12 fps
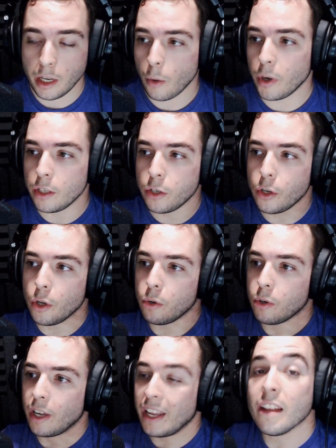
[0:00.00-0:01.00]
I wanted to
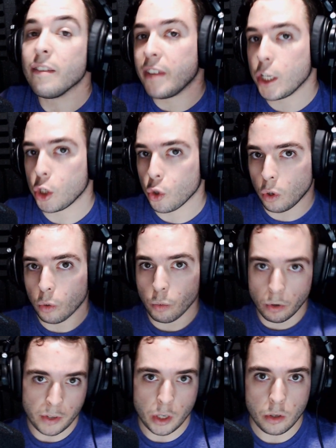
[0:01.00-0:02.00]
do individual
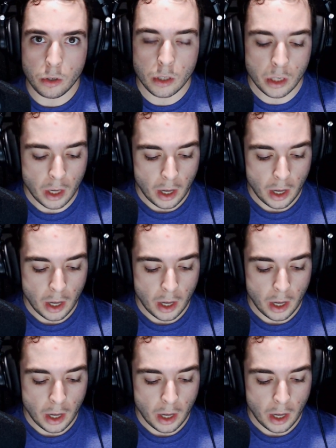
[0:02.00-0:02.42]
reviews